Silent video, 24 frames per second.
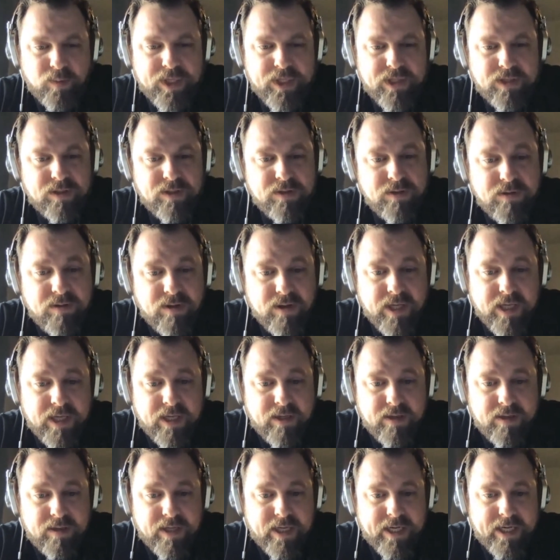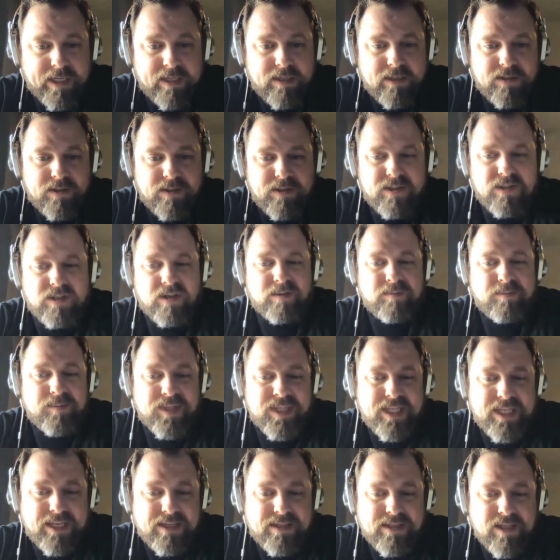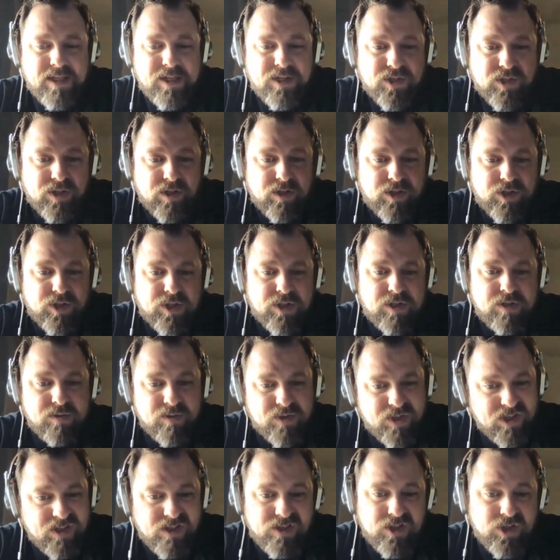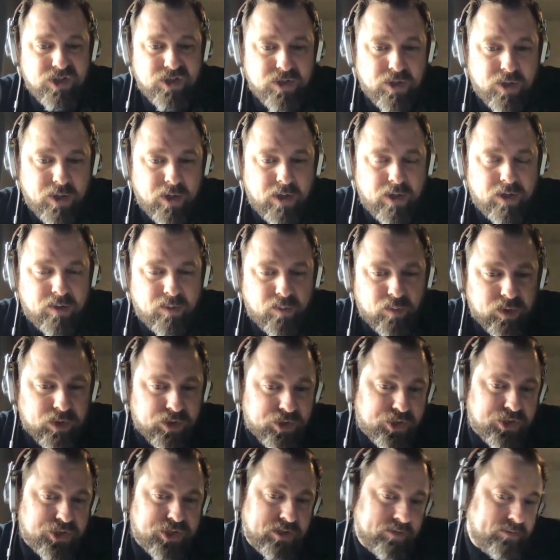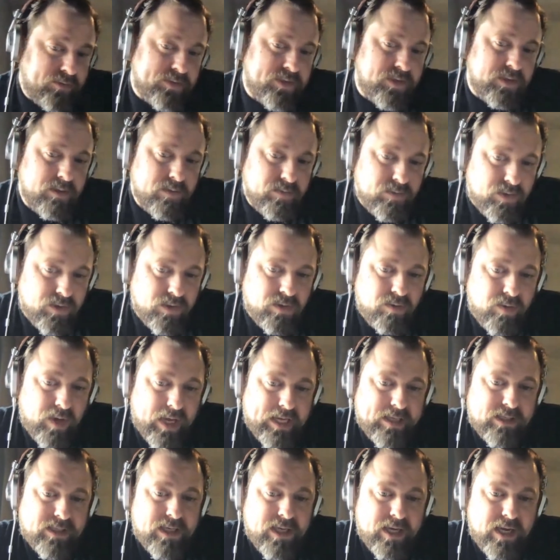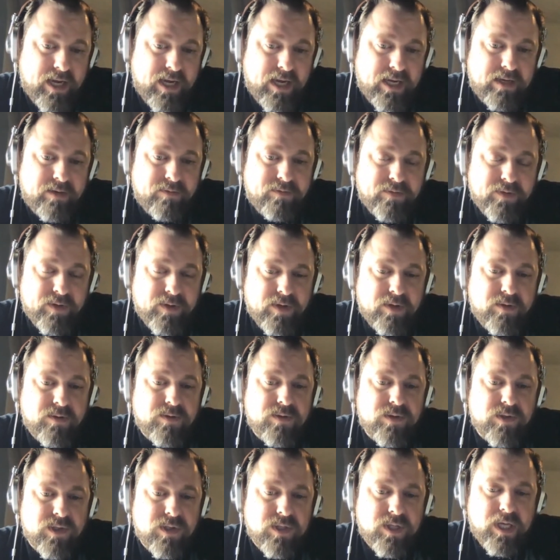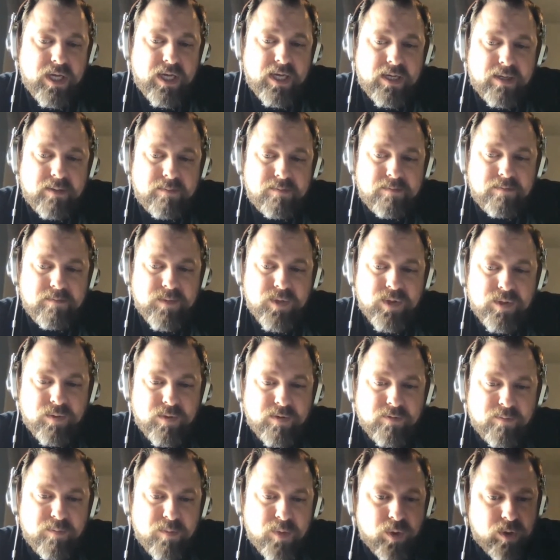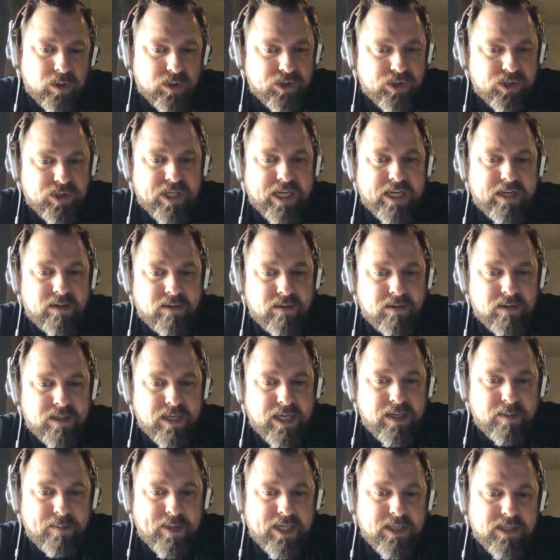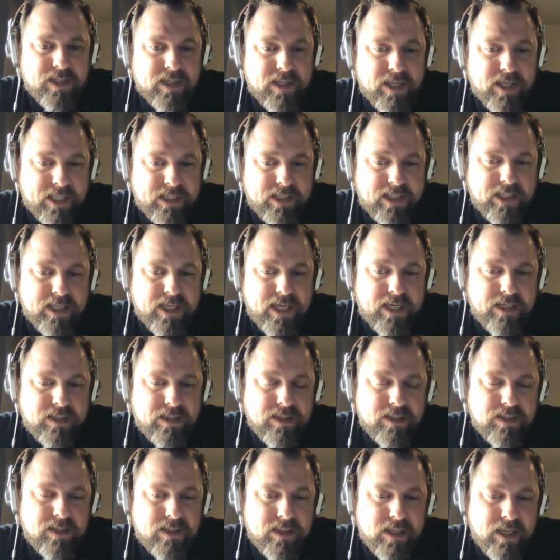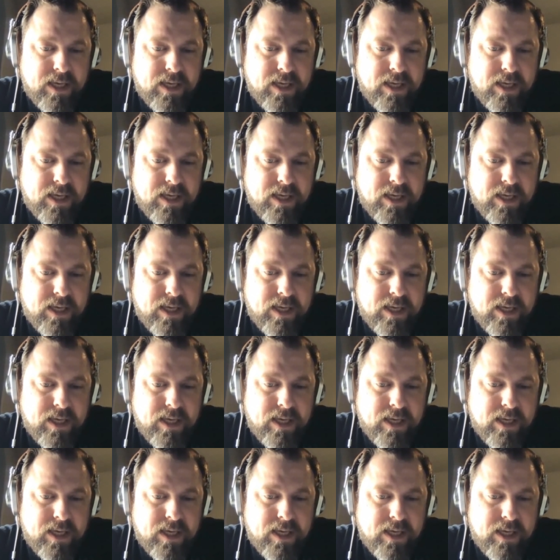We do think that some D S E search usage will shift to S A I for those um, sort of more standard database indexing cases.